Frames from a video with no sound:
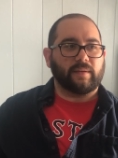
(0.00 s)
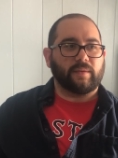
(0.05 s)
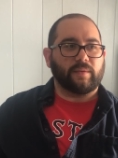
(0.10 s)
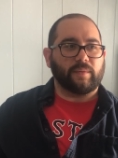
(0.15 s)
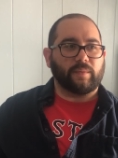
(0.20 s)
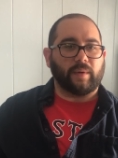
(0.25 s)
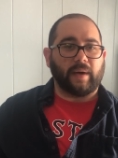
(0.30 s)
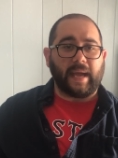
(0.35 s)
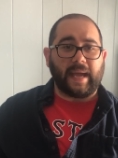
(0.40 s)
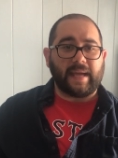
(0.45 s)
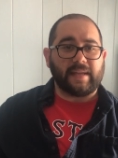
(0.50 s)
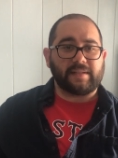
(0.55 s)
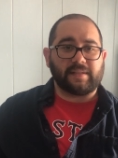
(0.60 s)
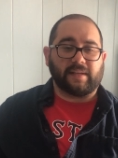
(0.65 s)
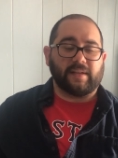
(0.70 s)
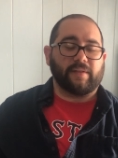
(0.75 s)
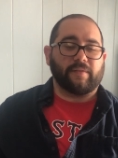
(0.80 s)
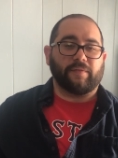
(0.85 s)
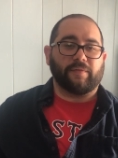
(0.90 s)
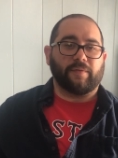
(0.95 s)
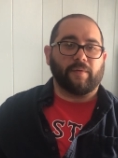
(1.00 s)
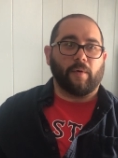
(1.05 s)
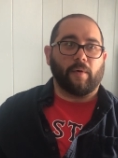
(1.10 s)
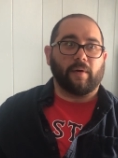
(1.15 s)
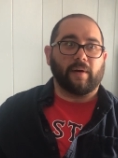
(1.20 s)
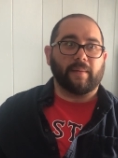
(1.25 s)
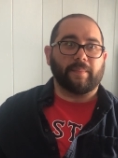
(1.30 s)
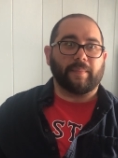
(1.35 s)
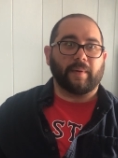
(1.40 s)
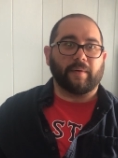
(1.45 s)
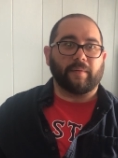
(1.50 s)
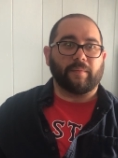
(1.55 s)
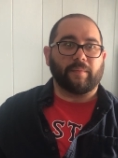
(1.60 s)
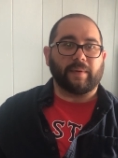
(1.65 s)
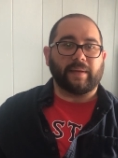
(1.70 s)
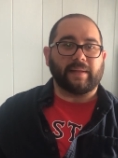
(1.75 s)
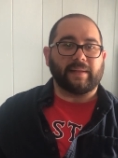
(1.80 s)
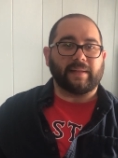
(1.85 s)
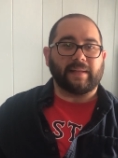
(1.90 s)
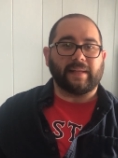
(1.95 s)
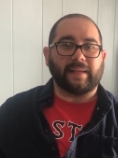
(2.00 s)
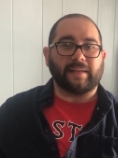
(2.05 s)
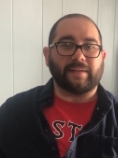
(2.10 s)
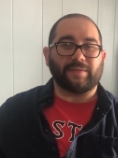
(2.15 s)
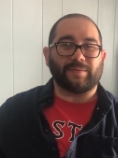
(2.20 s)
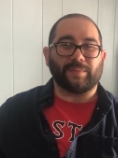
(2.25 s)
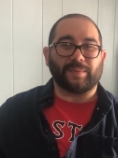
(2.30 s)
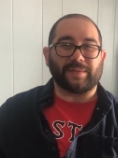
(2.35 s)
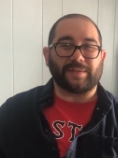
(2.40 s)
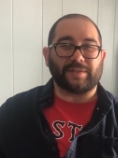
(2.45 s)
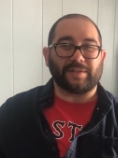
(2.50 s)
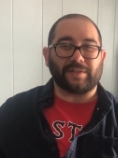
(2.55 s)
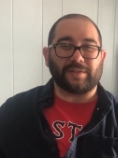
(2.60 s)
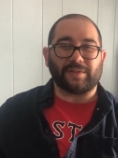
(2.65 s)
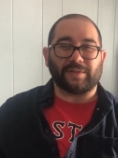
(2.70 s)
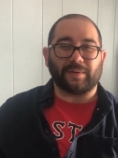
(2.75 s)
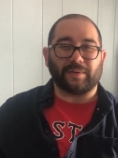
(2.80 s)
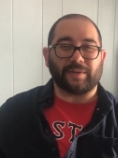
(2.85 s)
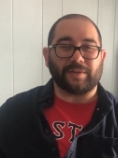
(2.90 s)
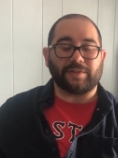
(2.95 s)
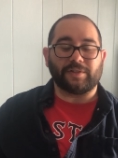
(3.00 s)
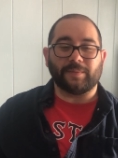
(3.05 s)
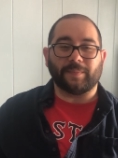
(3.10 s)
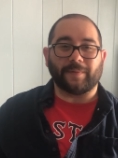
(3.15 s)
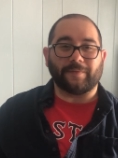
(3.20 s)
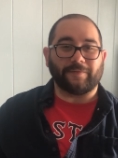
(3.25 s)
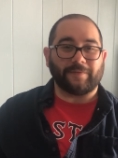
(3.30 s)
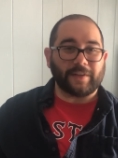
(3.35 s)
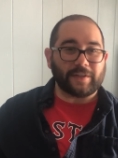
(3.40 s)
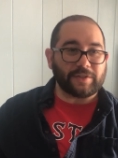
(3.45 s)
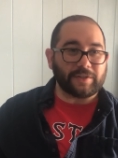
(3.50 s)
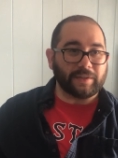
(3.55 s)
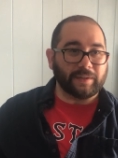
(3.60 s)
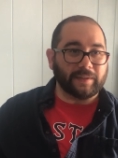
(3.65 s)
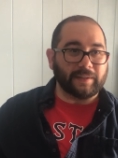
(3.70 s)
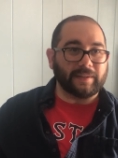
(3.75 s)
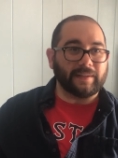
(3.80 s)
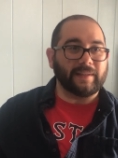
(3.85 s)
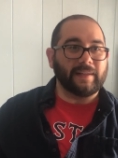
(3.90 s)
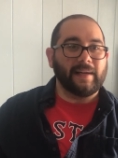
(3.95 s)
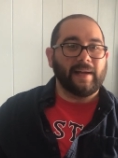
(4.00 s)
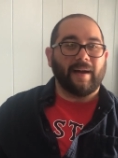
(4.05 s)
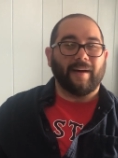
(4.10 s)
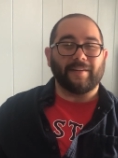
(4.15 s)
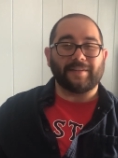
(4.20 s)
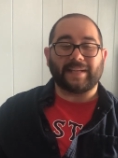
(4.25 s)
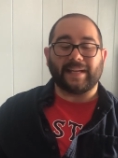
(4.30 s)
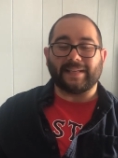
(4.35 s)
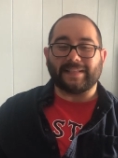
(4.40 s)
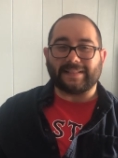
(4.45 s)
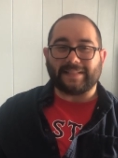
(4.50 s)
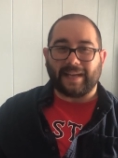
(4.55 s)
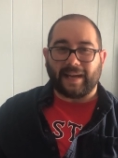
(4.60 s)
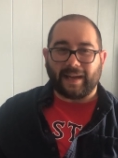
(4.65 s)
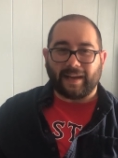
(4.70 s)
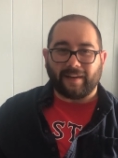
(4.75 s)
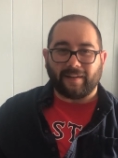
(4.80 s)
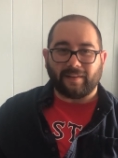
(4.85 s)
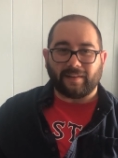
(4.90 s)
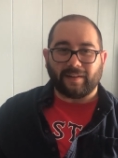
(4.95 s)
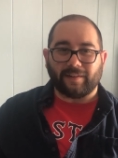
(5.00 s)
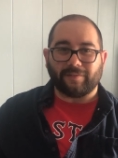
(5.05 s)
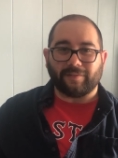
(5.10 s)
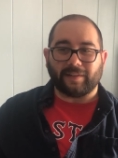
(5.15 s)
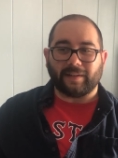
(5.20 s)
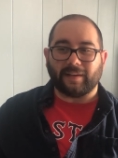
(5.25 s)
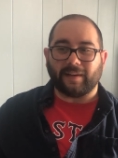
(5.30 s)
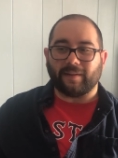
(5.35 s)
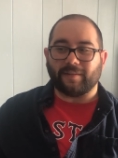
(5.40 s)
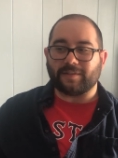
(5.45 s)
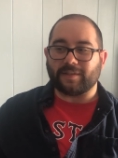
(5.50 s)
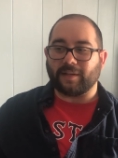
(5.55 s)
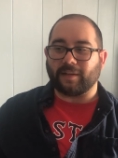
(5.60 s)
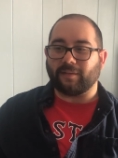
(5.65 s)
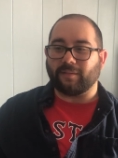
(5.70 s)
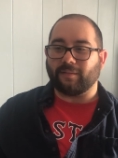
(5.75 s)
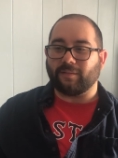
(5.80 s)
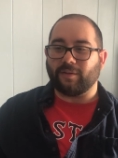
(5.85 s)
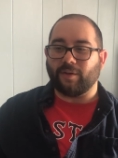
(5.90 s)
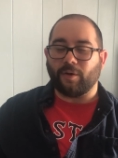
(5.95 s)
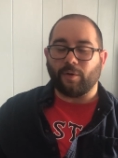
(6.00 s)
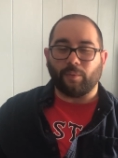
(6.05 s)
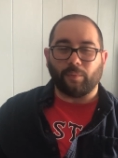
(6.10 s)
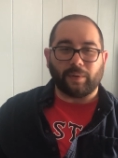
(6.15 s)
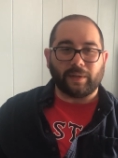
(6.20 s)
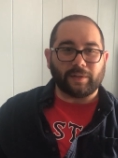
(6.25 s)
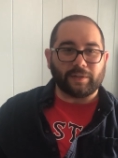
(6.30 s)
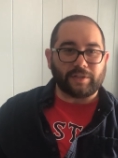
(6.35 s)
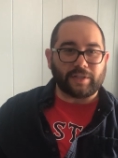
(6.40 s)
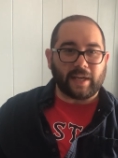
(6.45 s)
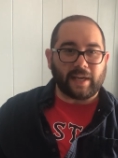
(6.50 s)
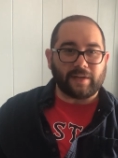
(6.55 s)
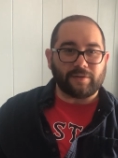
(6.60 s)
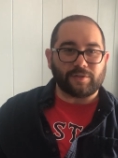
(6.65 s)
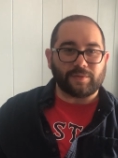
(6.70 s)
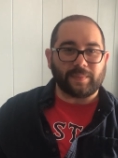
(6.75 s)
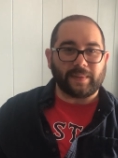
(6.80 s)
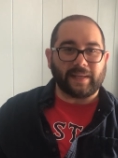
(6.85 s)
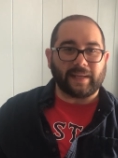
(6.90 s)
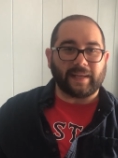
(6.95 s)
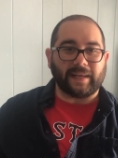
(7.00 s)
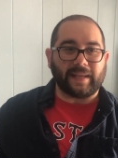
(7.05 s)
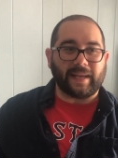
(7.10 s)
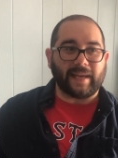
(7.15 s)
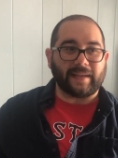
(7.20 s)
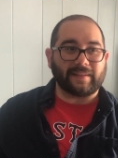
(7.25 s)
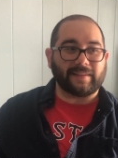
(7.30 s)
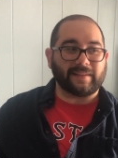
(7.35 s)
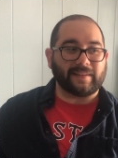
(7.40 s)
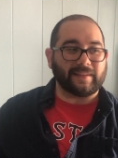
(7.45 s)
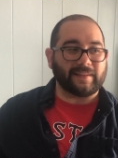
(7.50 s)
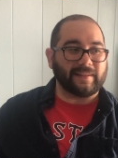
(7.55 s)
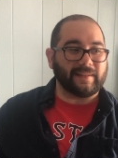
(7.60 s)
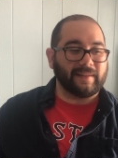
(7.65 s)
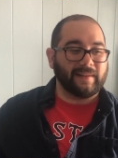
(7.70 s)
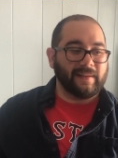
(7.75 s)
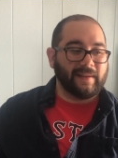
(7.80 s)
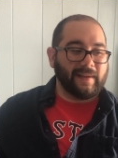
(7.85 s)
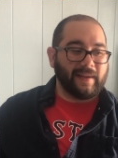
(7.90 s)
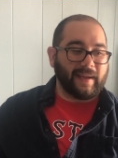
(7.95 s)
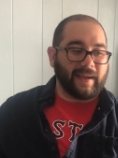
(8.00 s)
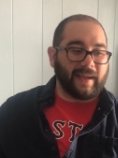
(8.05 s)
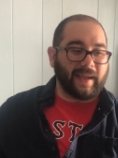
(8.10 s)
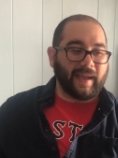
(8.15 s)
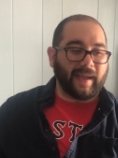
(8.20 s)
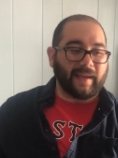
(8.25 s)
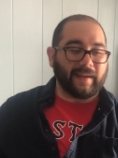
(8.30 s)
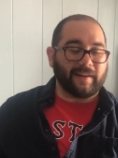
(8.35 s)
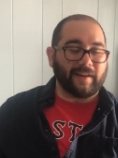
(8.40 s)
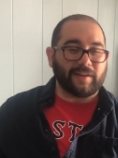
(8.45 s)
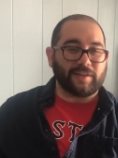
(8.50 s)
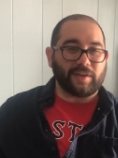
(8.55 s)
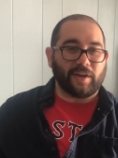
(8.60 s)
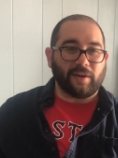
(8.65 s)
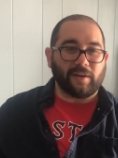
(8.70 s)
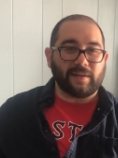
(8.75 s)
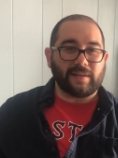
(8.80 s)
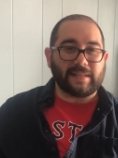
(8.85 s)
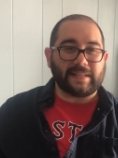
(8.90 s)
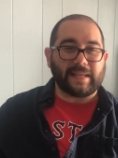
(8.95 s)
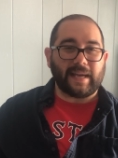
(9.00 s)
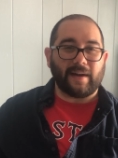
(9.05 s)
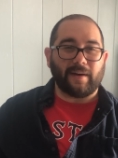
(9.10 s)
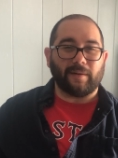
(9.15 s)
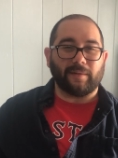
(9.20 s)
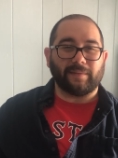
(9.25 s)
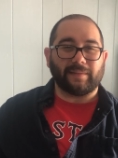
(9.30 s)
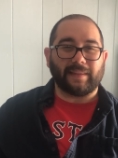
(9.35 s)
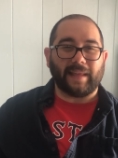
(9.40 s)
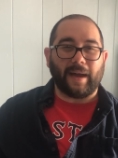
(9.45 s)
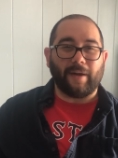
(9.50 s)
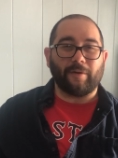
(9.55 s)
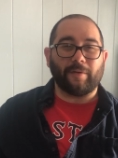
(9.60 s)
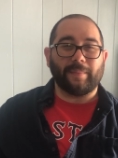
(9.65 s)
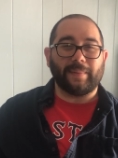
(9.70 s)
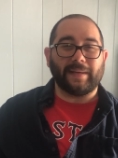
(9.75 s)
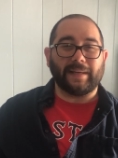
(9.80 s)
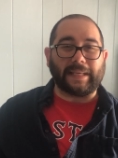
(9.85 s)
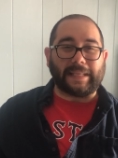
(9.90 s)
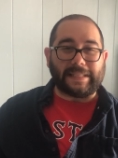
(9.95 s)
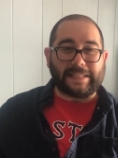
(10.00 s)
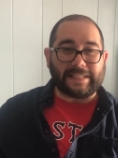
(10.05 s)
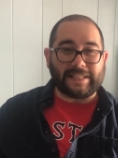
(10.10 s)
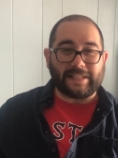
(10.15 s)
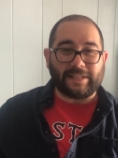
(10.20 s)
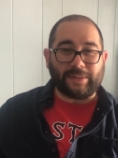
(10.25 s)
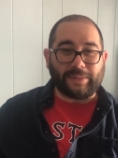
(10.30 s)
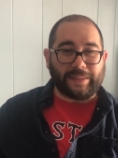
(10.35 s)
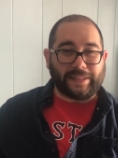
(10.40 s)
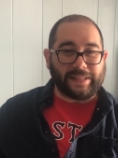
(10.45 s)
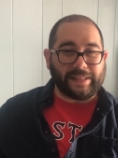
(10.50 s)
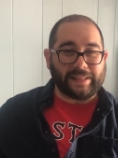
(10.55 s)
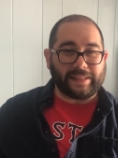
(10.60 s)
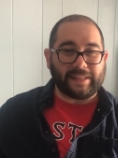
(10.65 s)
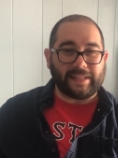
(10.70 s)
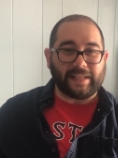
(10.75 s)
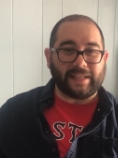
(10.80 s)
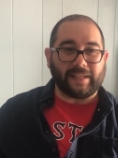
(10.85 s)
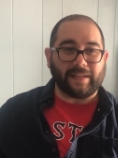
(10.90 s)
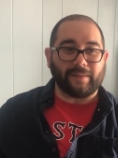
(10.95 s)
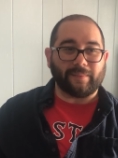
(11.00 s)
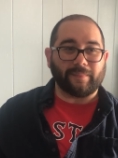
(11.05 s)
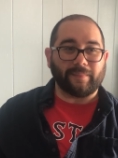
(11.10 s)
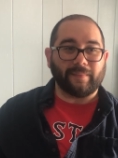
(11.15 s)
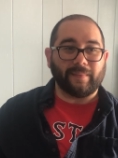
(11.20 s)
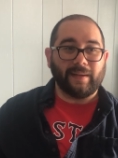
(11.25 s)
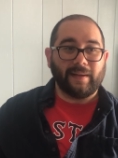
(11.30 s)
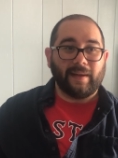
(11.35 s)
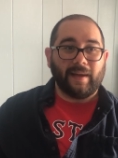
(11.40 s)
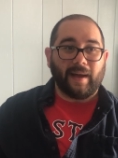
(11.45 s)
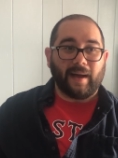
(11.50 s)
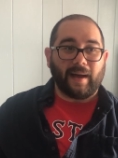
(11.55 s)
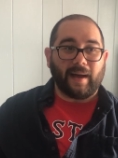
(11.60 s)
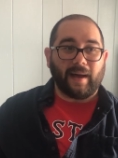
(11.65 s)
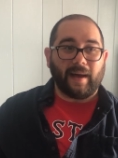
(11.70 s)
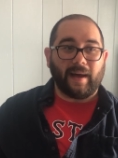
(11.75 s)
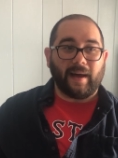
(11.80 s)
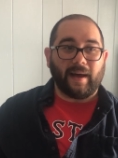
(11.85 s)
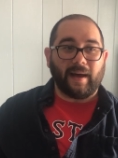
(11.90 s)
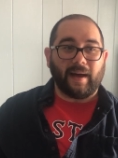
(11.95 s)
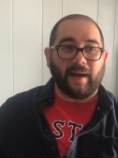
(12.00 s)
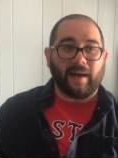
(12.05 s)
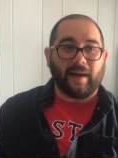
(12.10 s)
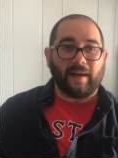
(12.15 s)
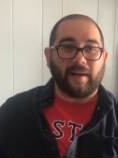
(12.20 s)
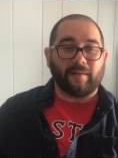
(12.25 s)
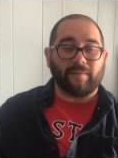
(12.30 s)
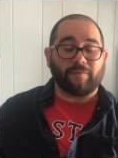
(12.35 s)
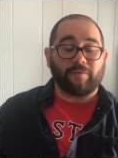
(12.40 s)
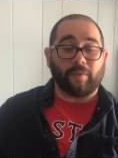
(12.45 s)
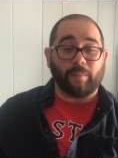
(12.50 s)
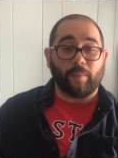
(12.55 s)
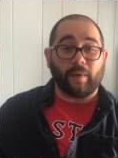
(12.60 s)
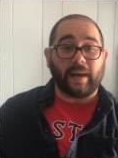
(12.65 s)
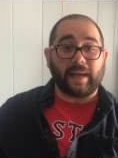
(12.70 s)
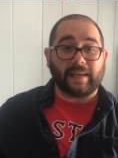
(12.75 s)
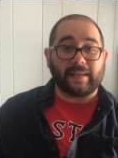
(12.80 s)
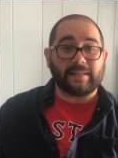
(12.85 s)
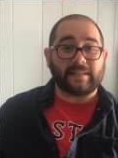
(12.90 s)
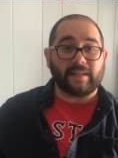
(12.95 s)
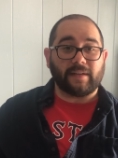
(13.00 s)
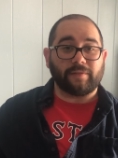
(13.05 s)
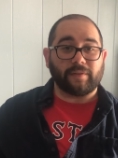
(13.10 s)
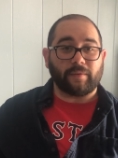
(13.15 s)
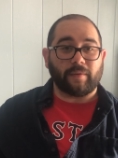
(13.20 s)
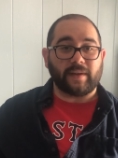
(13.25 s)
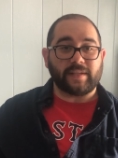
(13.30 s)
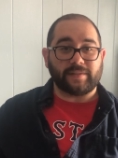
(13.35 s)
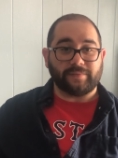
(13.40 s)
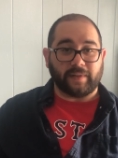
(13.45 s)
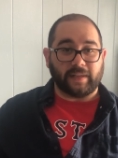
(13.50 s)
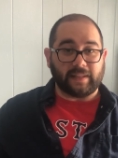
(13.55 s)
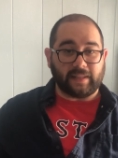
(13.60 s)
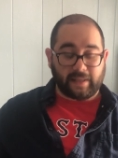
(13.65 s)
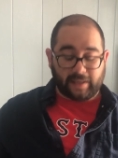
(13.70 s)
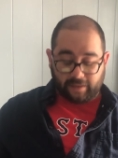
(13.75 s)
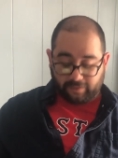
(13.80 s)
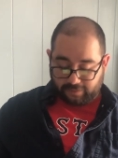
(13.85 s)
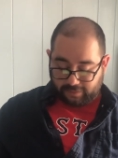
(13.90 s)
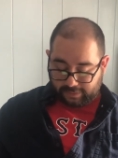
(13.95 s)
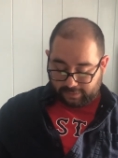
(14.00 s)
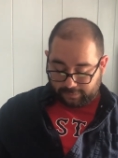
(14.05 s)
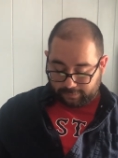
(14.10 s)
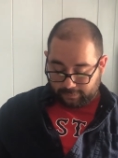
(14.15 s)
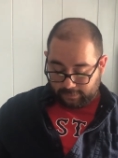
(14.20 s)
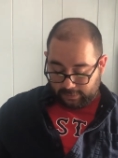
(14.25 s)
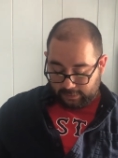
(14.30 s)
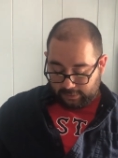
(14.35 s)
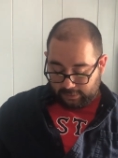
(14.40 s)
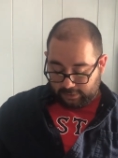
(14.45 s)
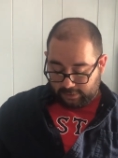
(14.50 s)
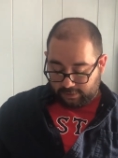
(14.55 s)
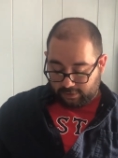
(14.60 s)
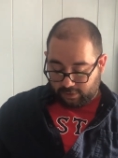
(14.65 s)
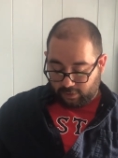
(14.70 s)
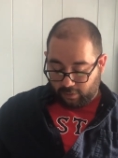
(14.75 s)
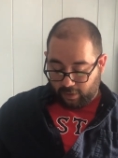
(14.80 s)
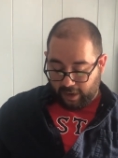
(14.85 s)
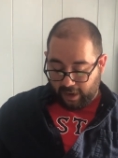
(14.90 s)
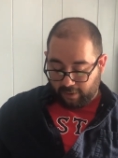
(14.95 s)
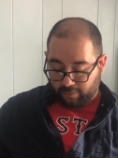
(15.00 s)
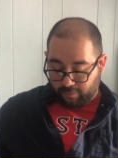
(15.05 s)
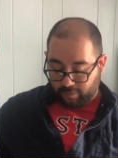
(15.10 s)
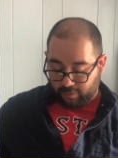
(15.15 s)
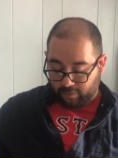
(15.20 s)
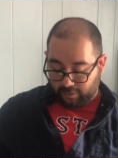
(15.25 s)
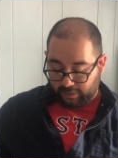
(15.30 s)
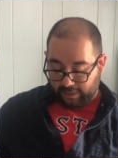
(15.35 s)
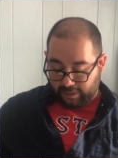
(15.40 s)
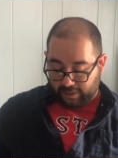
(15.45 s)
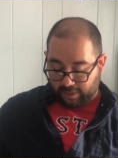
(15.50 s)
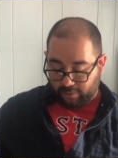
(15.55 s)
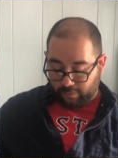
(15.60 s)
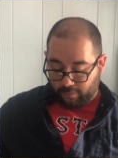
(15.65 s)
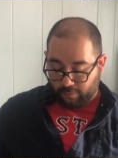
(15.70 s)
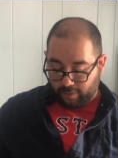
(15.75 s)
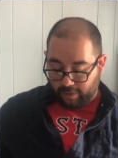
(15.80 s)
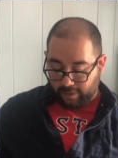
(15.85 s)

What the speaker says: were asking for it, but really it was just sort of superficial. I was getting tired of it. I was like, no real change was being enacted, and it turns out that would be a continuing theme from what I can tell for the rest of our lives. So I wrote a